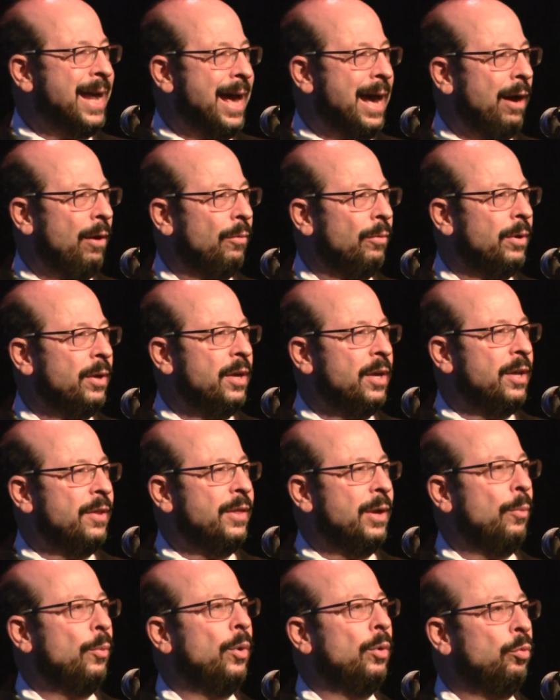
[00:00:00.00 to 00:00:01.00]
now
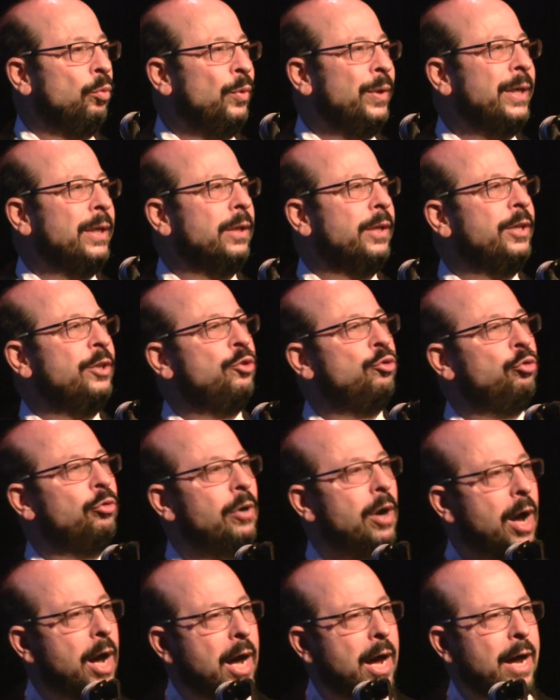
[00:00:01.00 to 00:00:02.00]
that will really
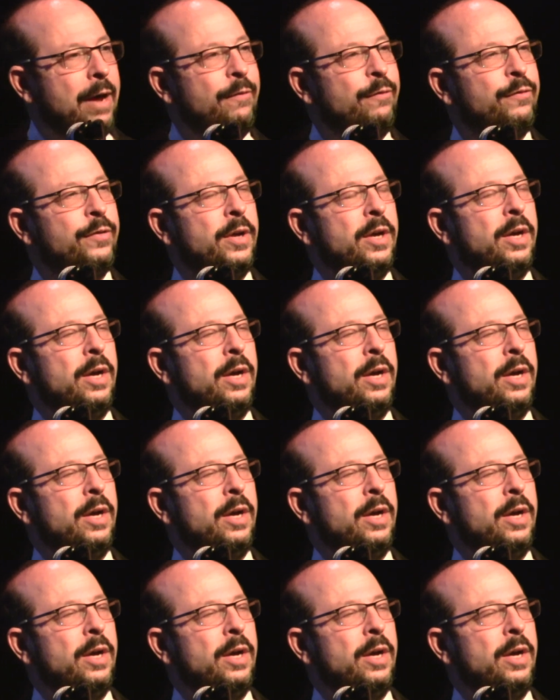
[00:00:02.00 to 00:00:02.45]
drive